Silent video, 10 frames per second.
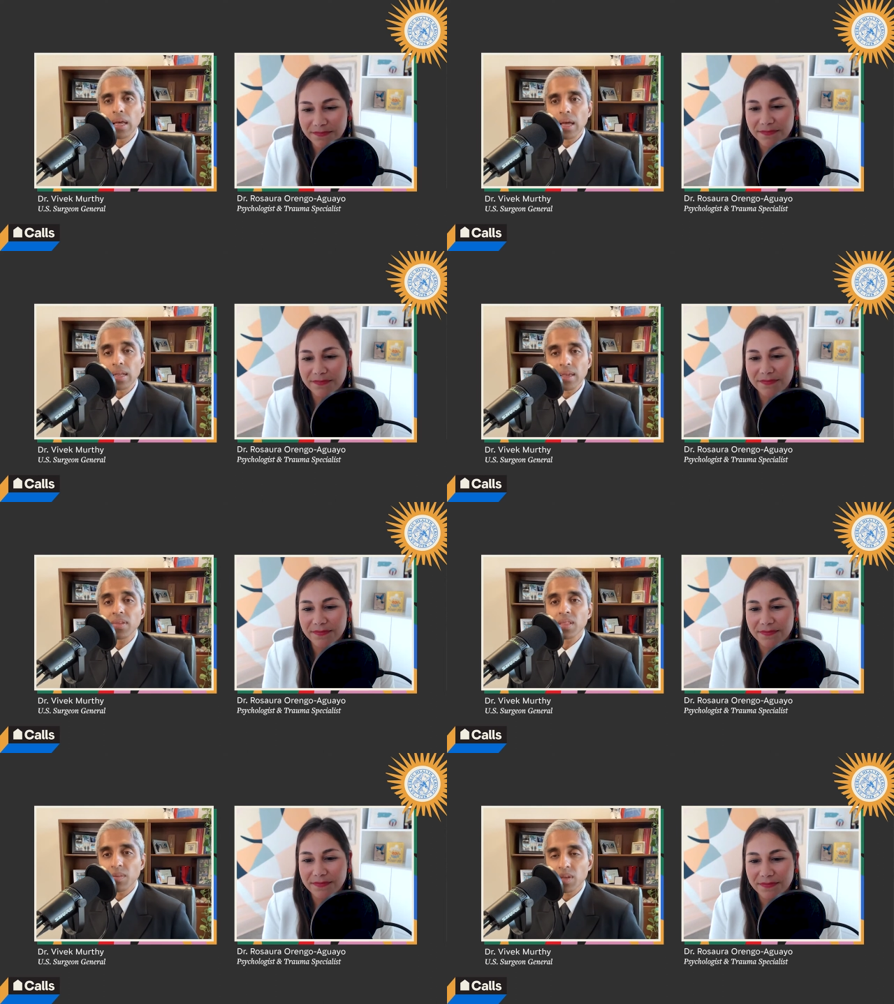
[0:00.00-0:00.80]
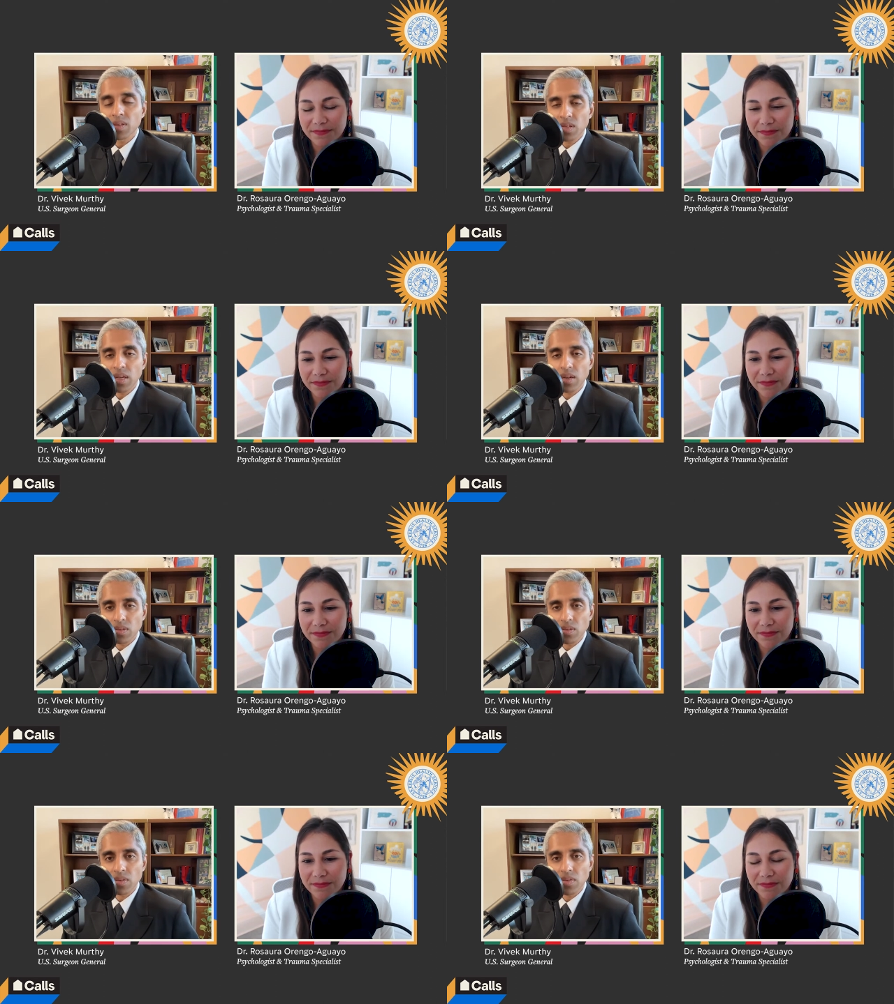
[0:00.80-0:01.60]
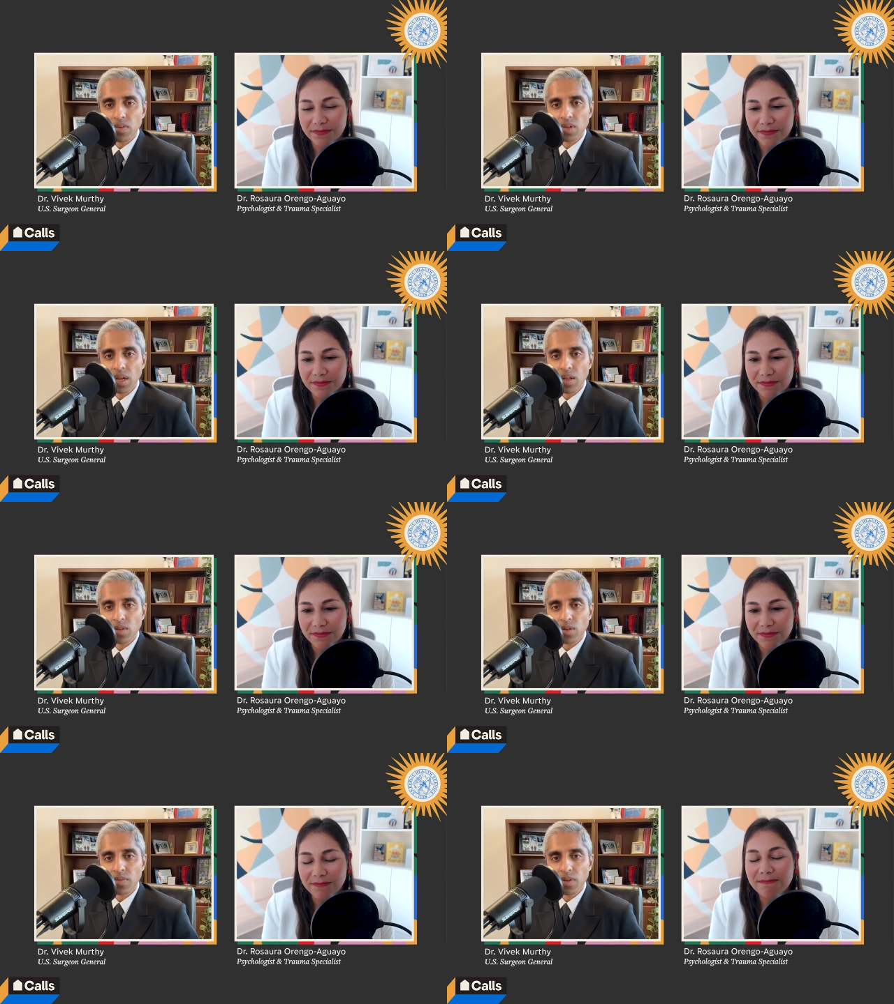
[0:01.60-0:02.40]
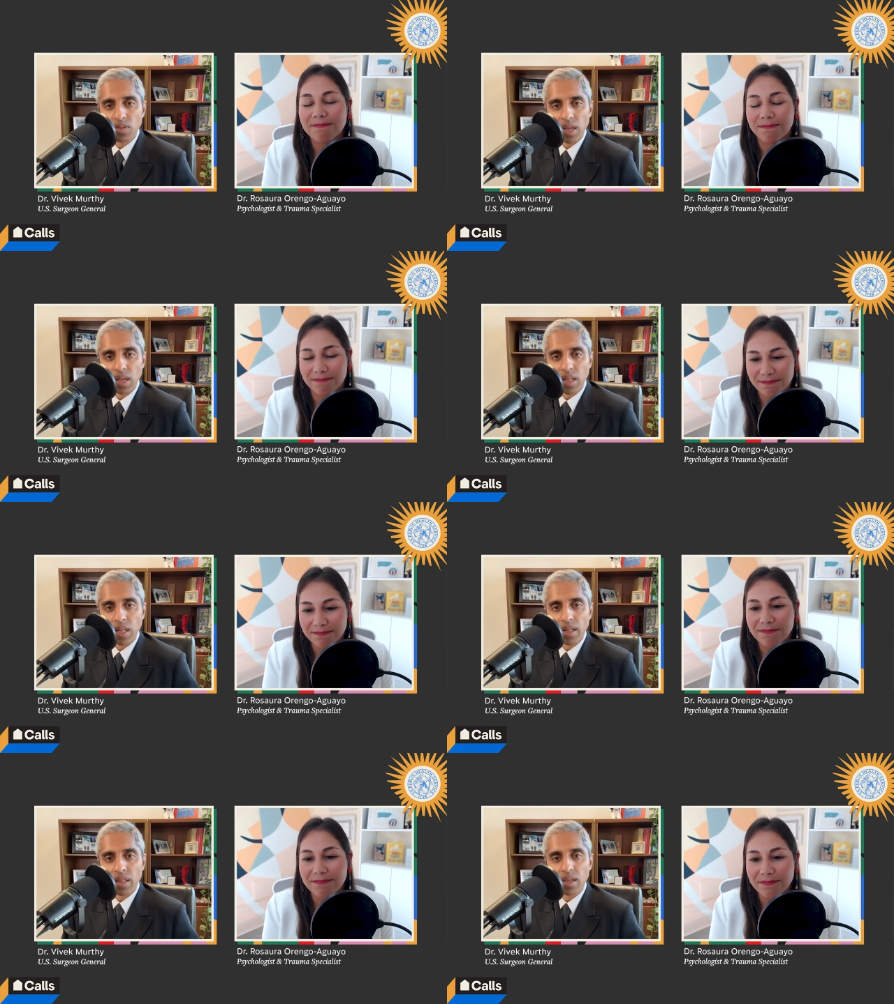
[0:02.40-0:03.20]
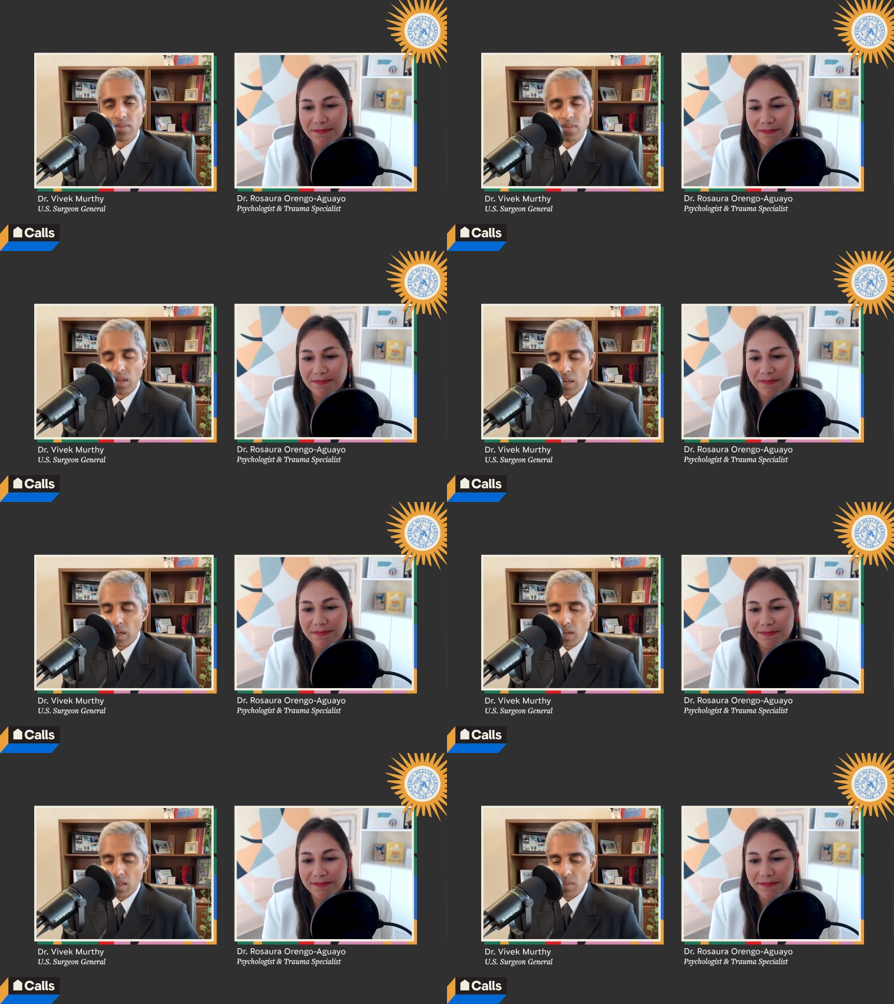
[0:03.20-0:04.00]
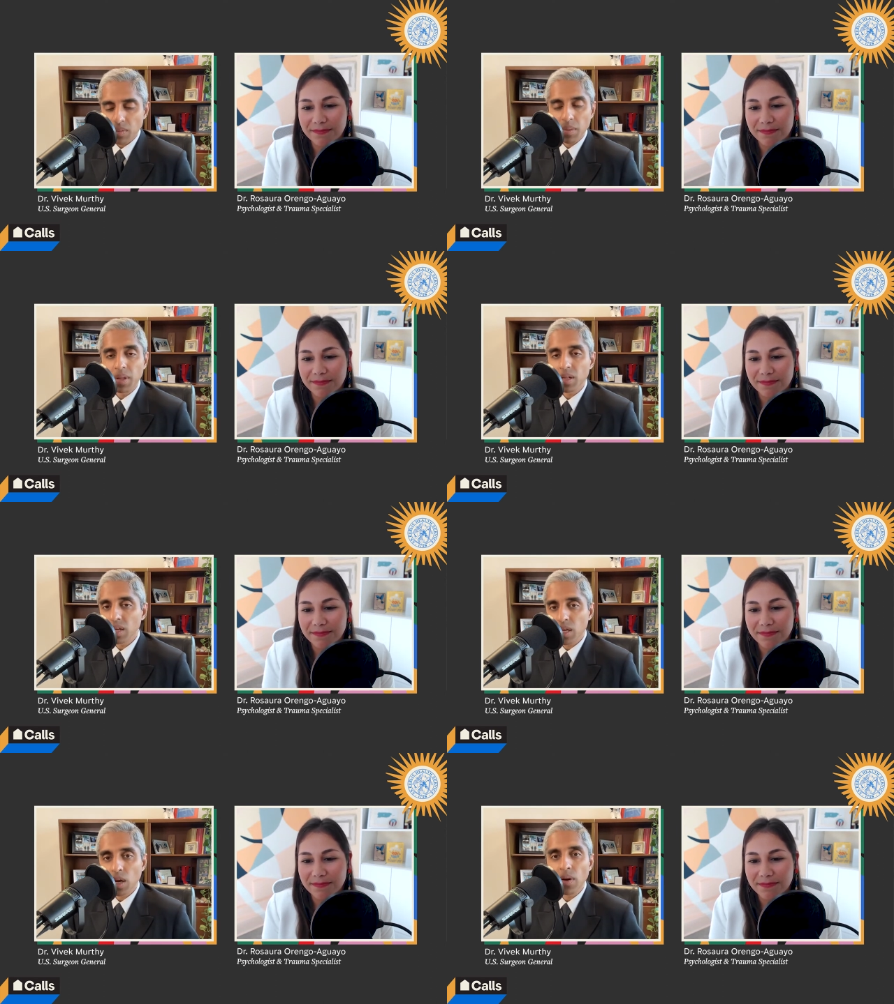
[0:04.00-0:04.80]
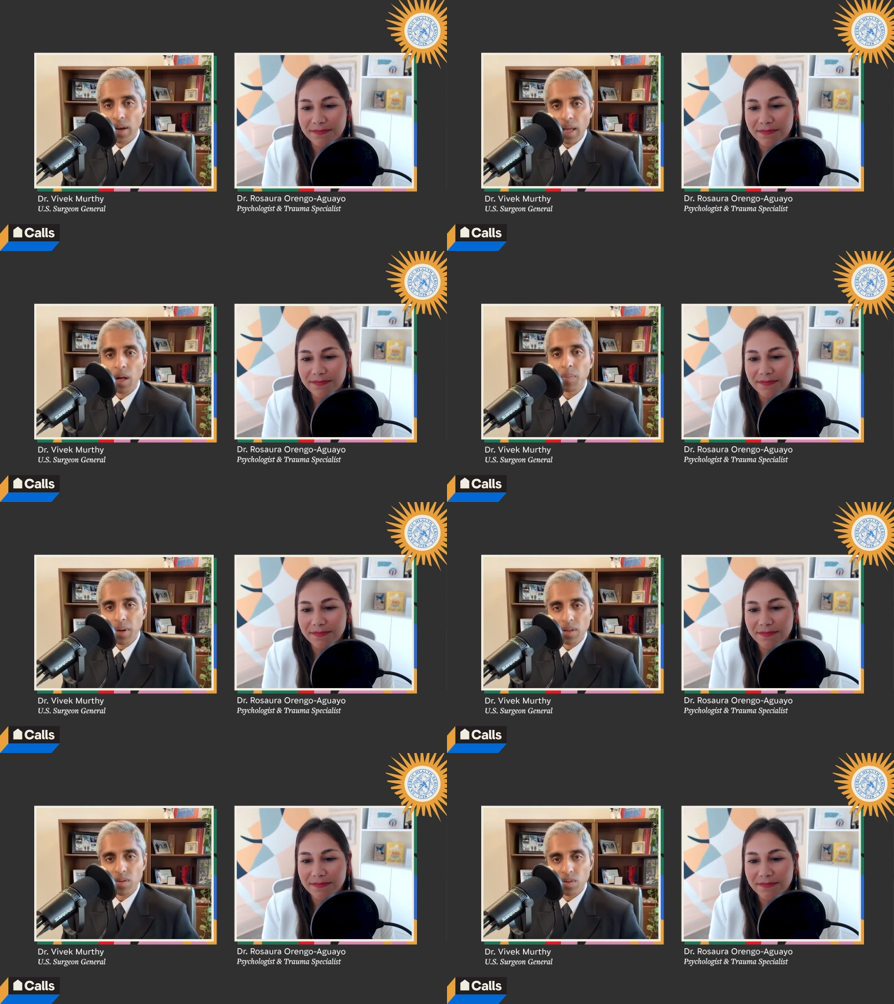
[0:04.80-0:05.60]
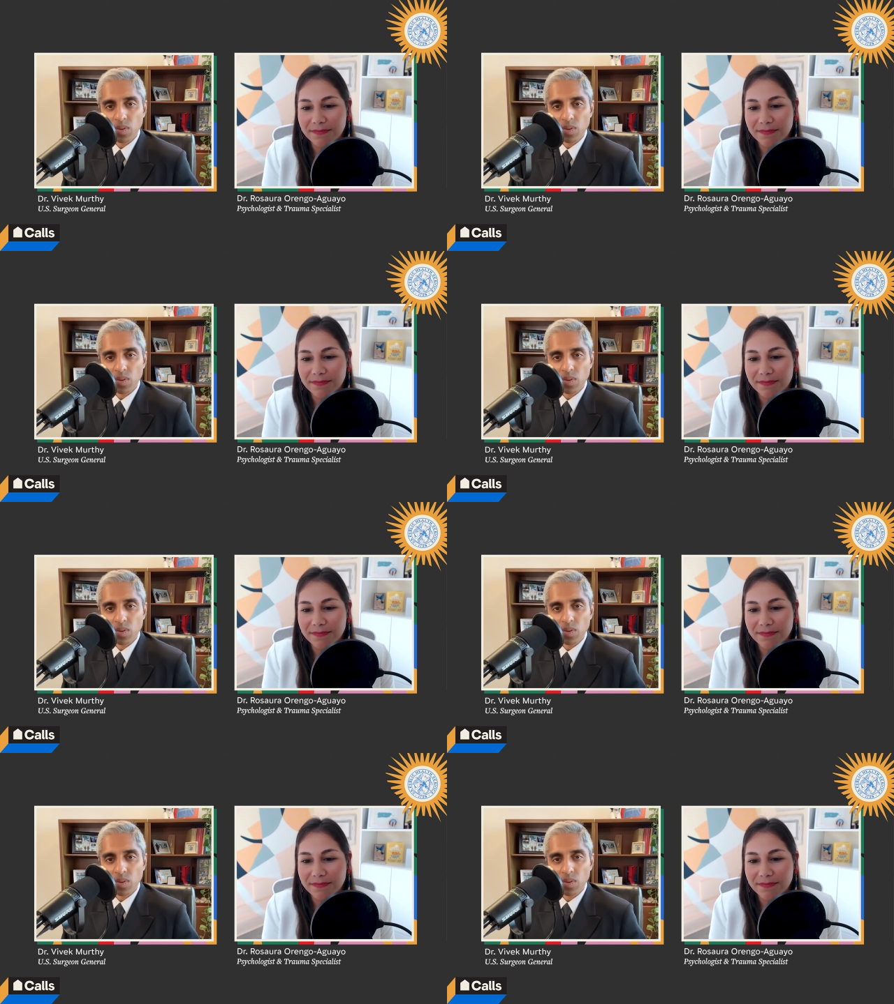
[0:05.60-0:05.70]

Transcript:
Speaker 1: and giving them these skills for psychological first aid likely gives them the ability to go out and help others,